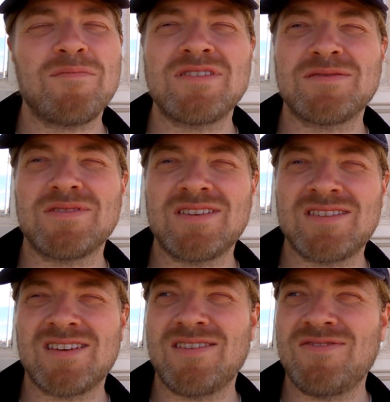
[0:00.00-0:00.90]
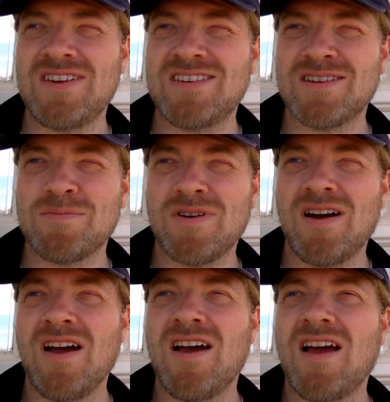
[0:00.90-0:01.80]
busy with this feature, but
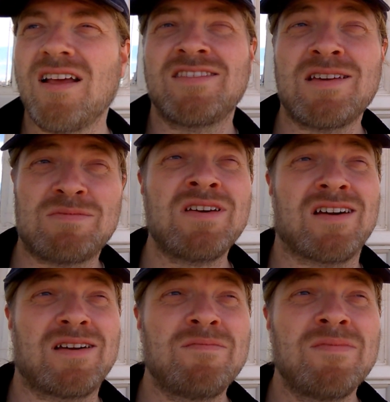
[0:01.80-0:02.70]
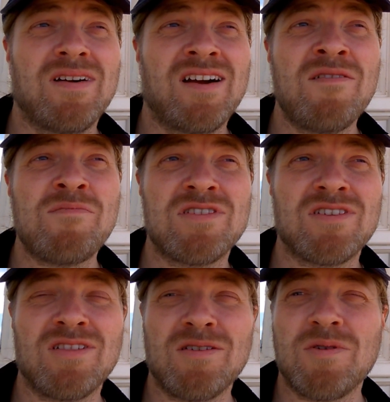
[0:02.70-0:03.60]
at the same time I have been
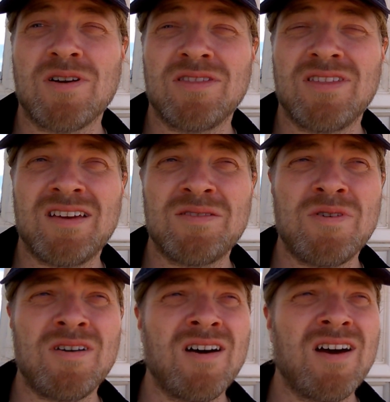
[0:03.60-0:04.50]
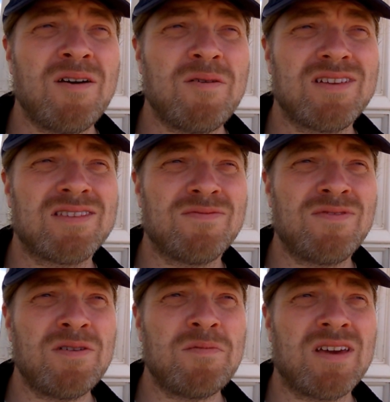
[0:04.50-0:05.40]
doing a lot of work on that as well. We did some
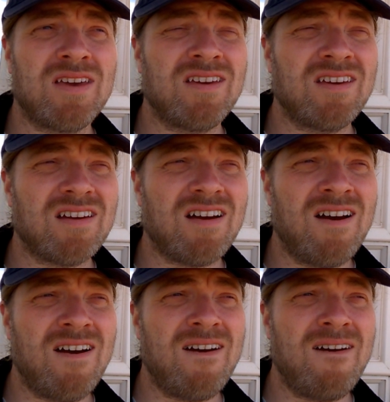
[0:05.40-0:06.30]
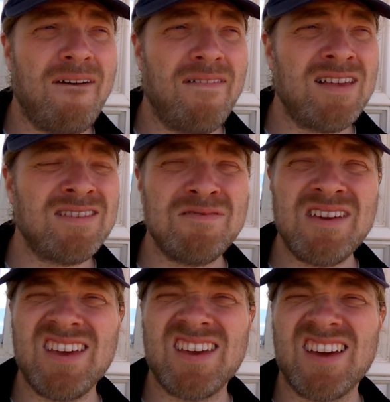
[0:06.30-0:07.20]
filming last
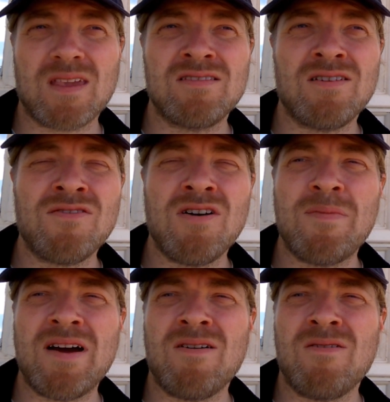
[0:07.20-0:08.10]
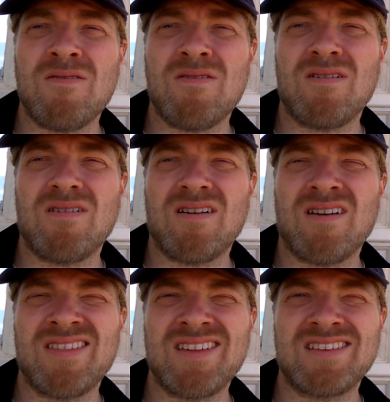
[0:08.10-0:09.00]
week, so I've got about
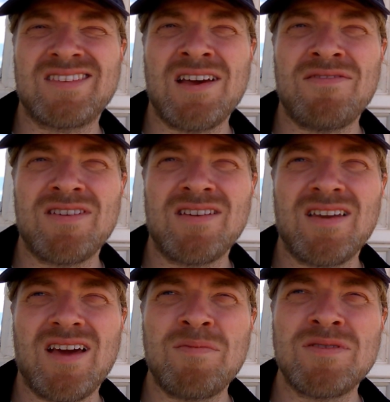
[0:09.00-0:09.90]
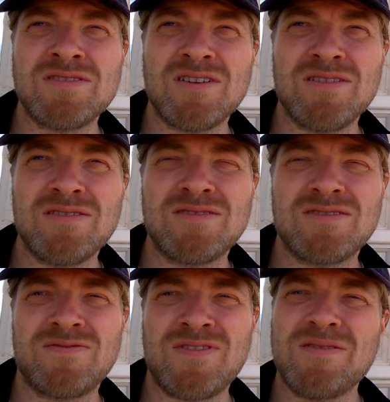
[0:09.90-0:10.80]
I think 7
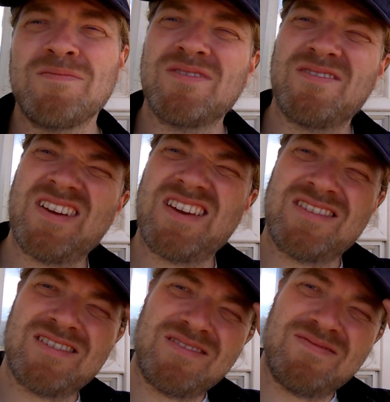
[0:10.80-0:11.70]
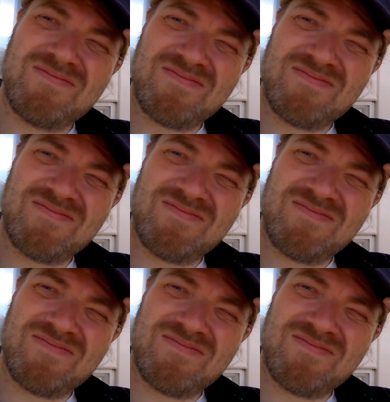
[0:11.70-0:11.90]
episodes filmed and ready to